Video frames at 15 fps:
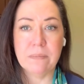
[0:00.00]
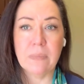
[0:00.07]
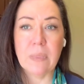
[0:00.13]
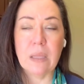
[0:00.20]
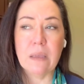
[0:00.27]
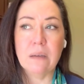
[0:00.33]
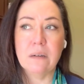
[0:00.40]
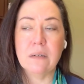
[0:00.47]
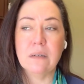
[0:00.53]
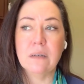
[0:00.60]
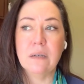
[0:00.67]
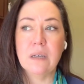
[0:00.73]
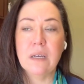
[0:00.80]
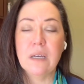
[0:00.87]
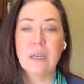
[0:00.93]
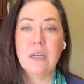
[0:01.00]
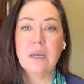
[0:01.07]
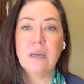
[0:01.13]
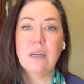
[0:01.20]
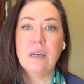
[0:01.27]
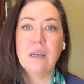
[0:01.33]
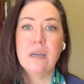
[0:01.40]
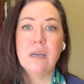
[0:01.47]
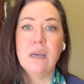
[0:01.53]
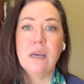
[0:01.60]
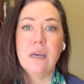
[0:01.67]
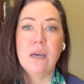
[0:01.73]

[no speech]